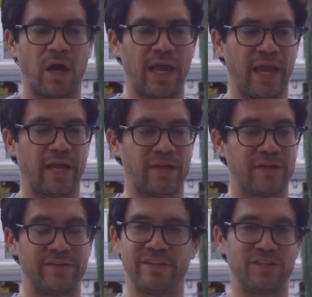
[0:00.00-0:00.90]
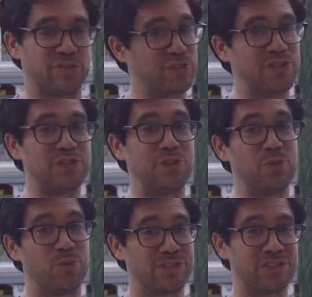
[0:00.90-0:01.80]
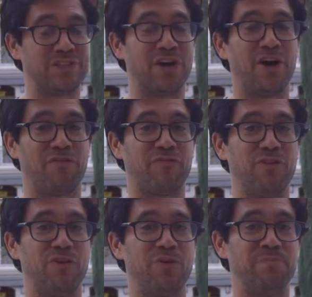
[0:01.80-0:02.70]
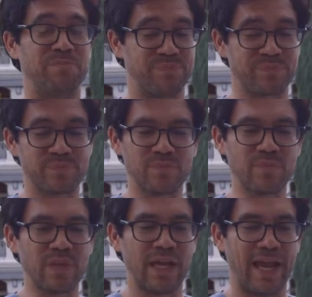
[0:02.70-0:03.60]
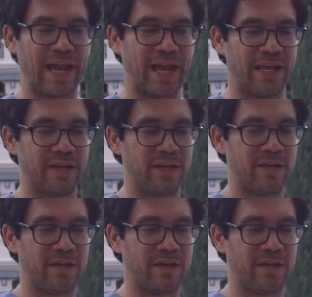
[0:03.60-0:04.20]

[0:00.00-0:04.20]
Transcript: And this dude was a tough dude. And